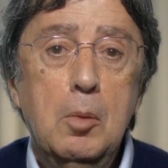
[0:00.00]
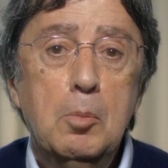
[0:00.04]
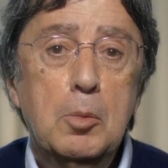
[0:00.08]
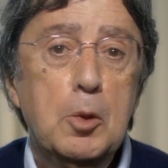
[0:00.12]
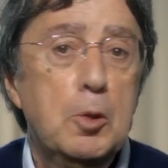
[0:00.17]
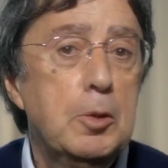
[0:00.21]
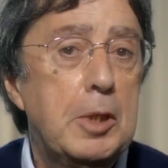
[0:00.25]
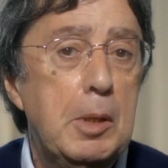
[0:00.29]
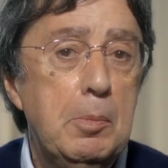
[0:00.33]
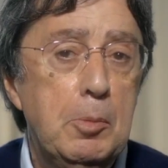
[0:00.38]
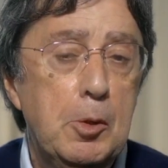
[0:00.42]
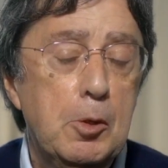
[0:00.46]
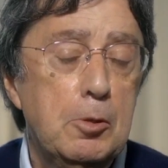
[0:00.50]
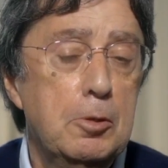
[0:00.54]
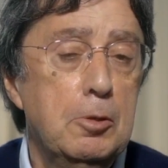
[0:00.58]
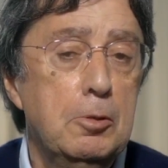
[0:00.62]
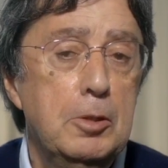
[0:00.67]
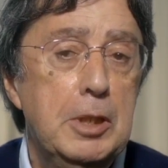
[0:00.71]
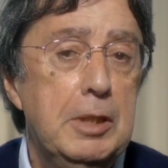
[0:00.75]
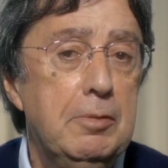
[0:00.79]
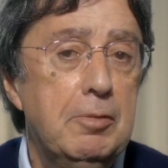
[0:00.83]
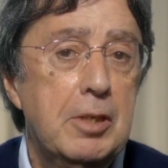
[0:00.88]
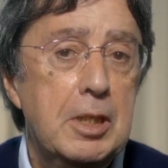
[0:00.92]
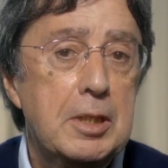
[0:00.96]
ProTaper
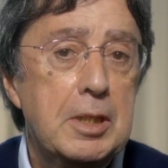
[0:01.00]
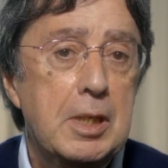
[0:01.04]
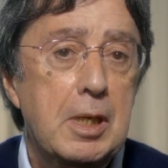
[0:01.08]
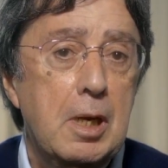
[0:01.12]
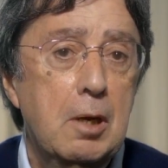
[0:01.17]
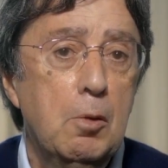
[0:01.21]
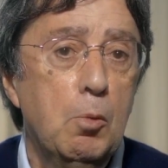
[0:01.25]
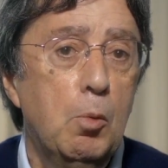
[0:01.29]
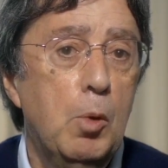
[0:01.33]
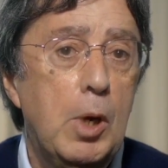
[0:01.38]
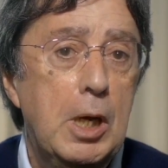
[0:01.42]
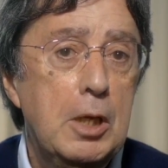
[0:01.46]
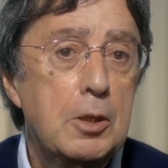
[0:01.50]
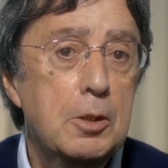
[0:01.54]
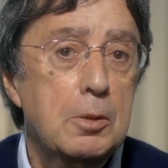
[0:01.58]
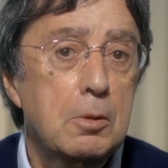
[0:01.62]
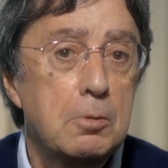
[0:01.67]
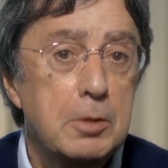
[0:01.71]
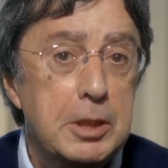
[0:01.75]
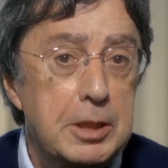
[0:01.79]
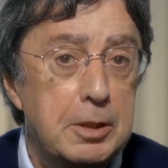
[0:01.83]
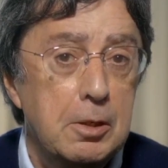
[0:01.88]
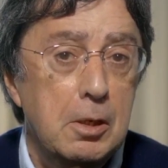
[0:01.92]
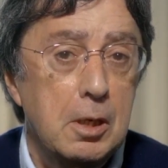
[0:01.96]
Universal was the
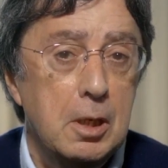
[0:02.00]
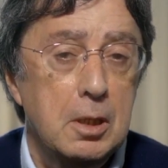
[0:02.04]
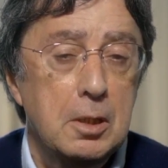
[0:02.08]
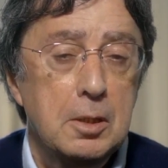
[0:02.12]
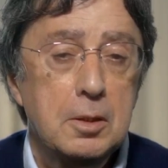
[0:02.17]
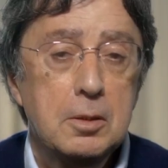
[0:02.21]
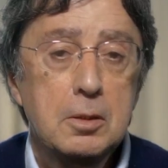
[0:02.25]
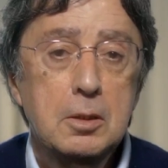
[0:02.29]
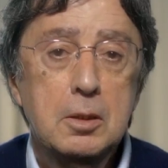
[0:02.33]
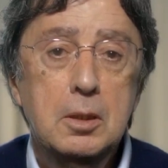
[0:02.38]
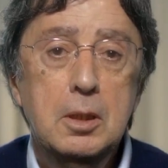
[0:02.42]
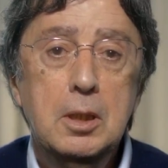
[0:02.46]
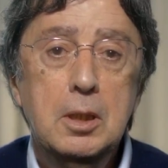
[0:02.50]
result.